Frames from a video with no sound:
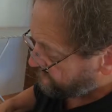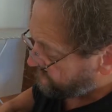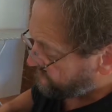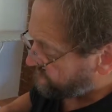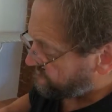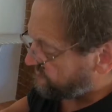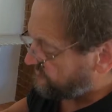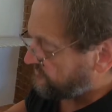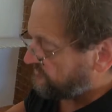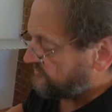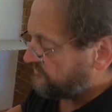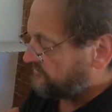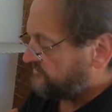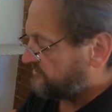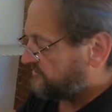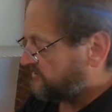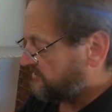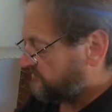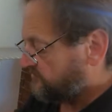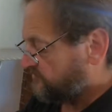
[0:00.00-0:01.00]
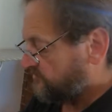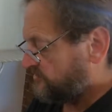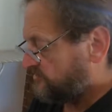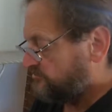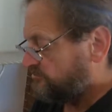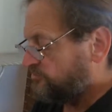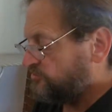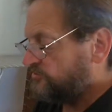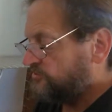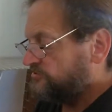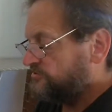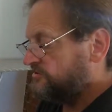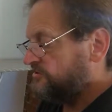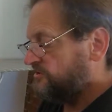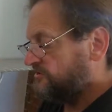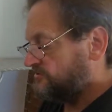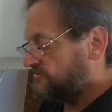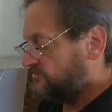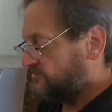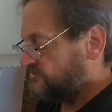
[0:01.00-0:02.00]
because you need to know where the points of
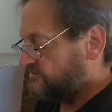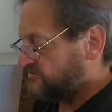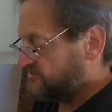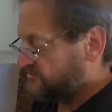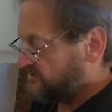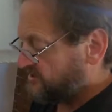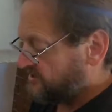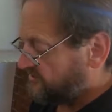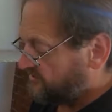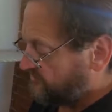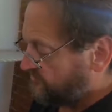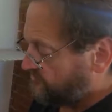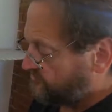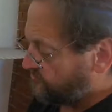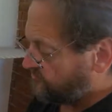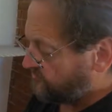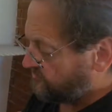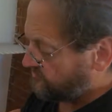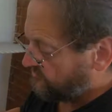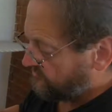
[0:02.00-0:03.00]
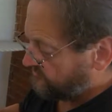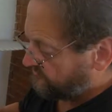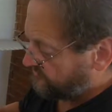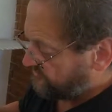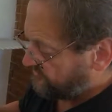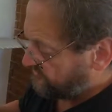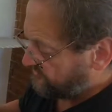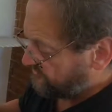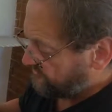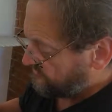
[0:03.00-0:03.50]
those scissors are at all times.